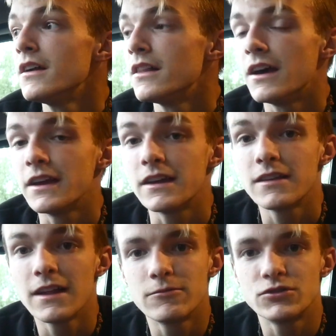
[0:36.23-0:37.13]
like
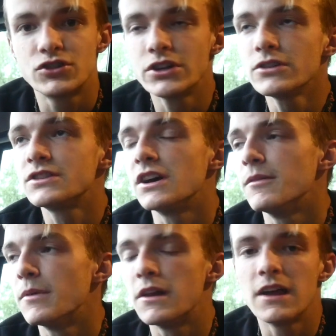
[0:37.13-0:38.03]
that one shot
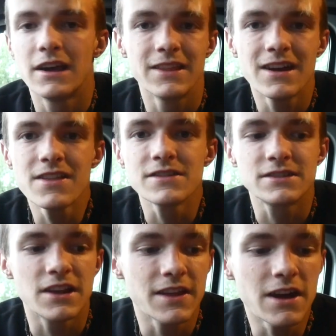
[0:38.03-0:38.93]
up, but like the others,
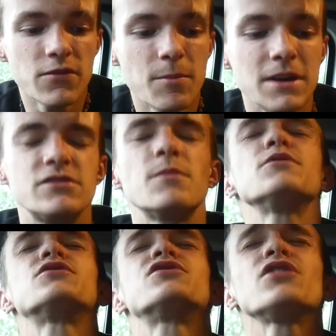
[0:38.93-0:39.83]
like the Alpha Batteries, I
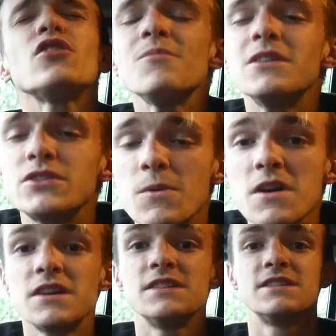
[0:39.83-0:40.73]
put so much
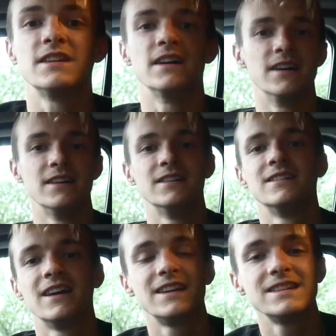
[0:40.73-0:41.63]
work into that,
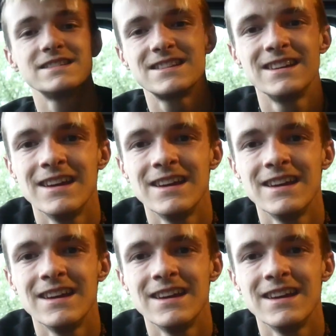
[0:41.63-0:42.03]
and it